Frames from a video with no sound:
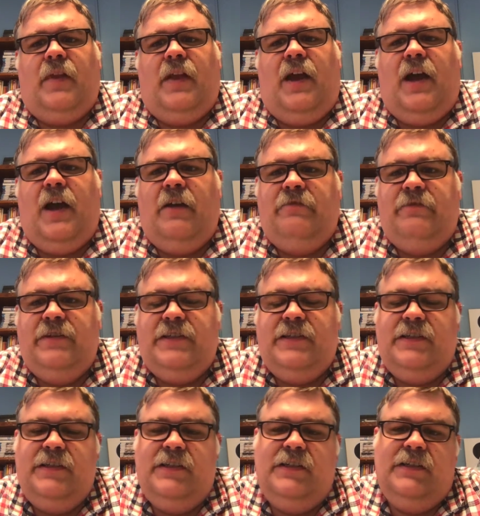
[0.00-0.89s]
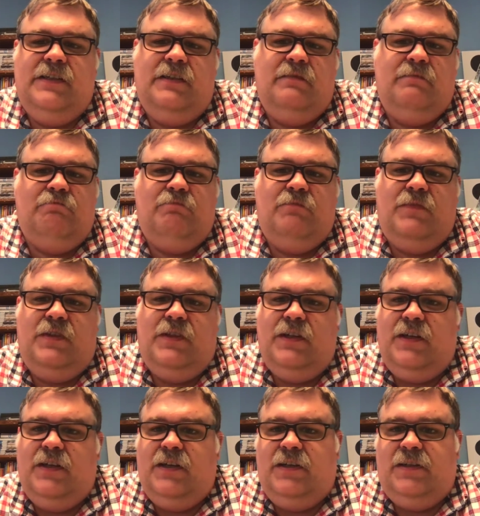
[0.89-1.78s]
Obviously,
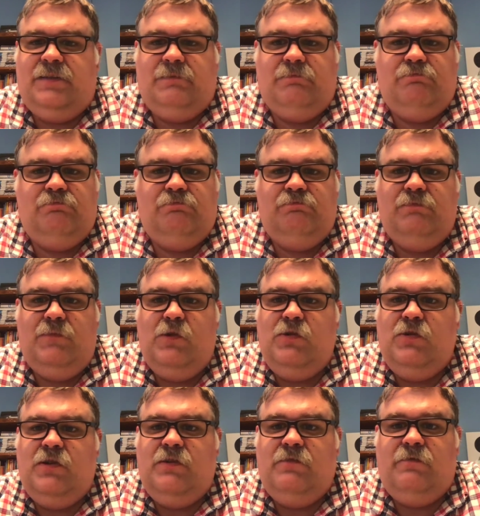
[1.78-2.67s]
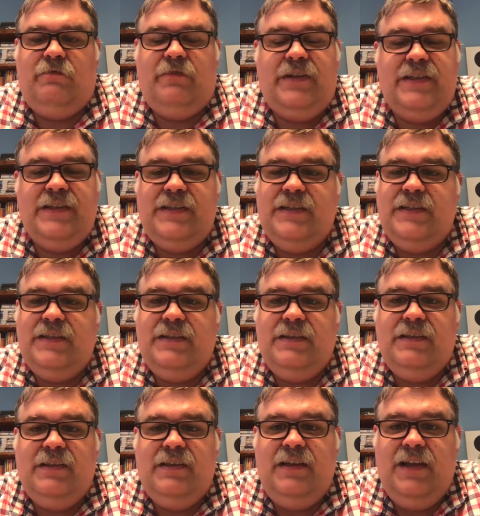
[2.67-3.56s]
the more
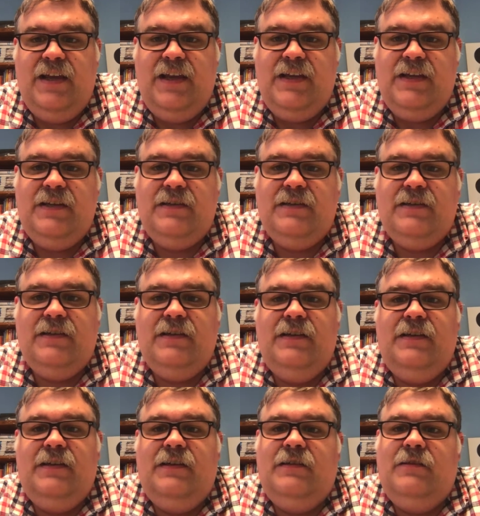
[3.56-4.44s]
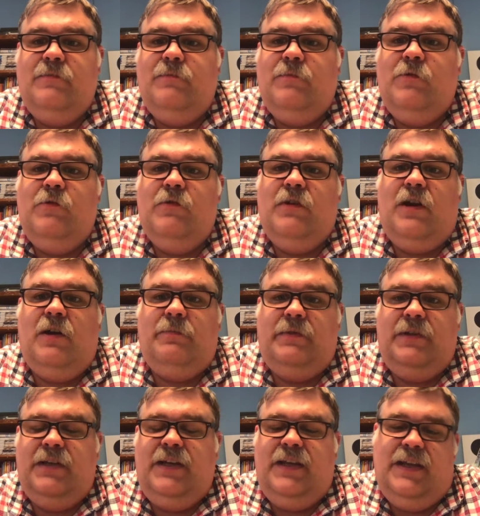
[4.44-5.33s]
recent the date, the more
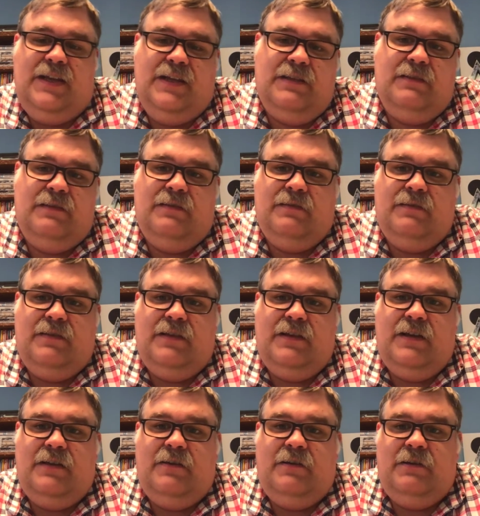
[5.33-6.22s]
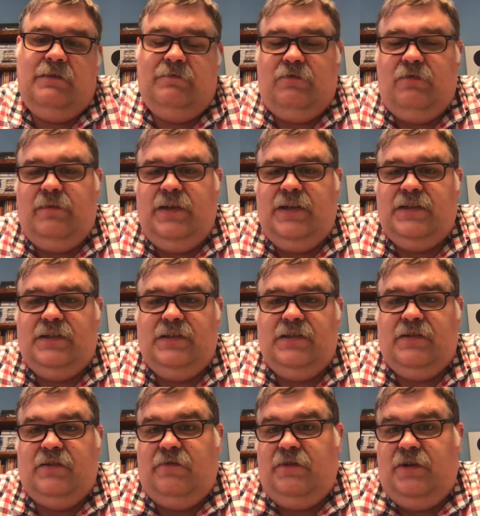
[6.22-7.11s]
up-to-date their information
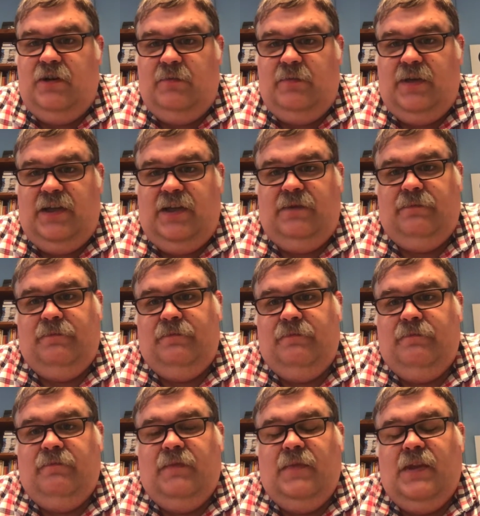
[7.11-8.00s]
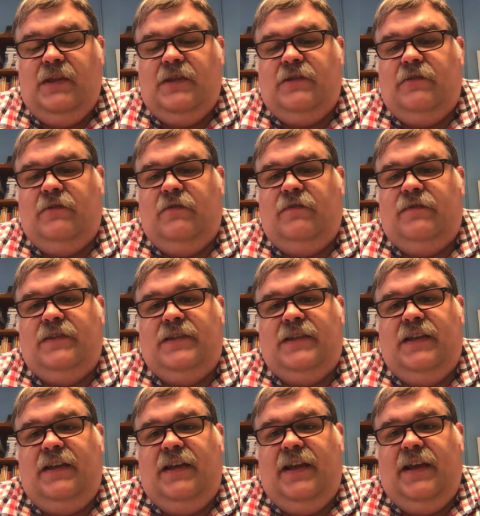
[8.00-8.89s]
is going to be. So if it's
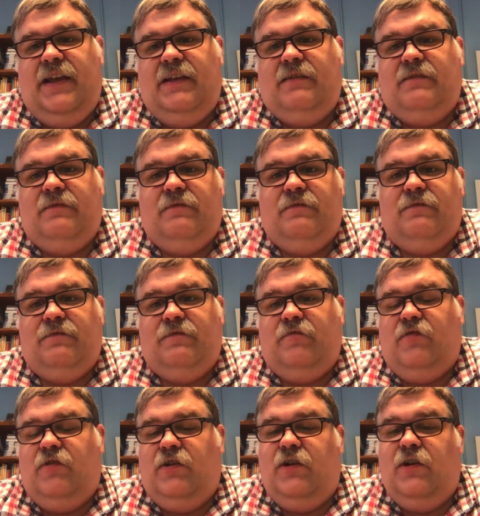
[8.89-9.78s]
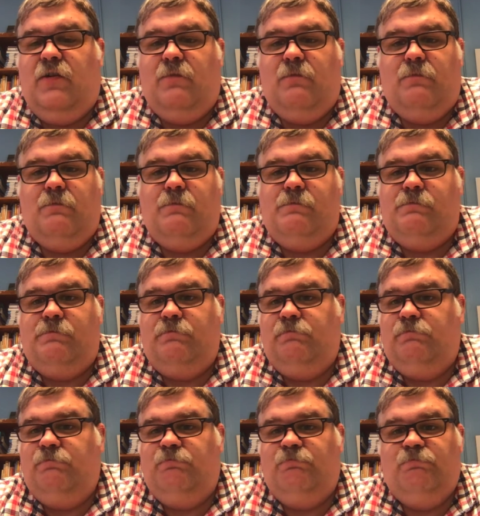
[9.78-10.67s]
a date from
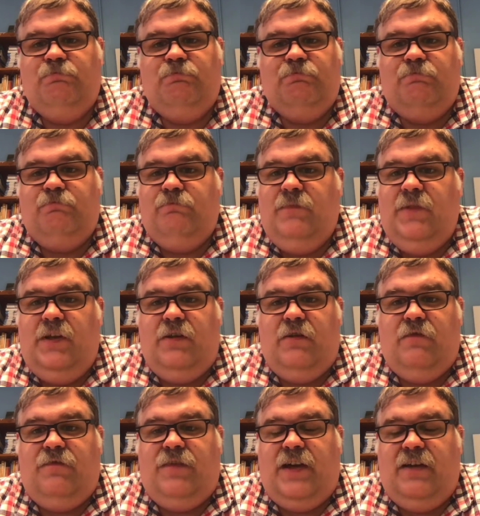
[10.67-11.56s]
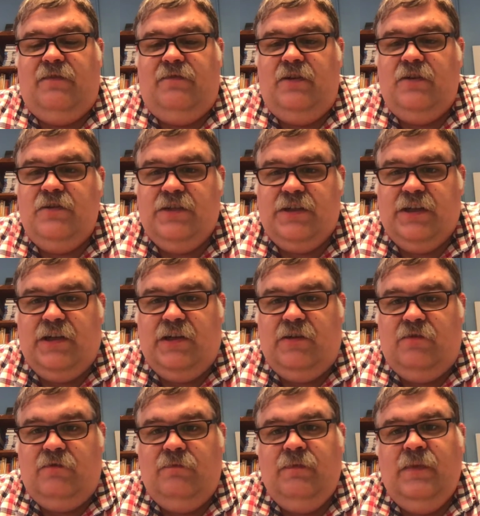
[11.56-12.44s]
5 years
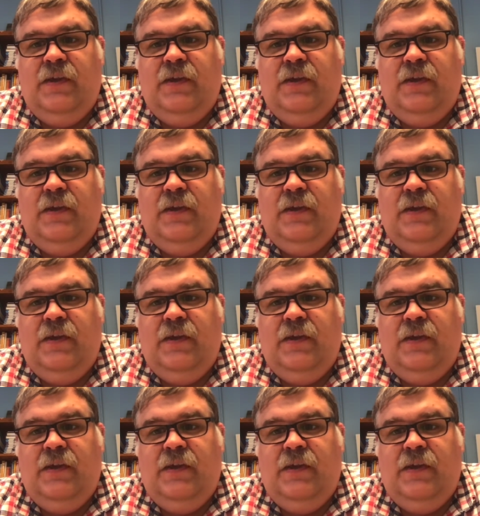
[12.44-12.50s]
ago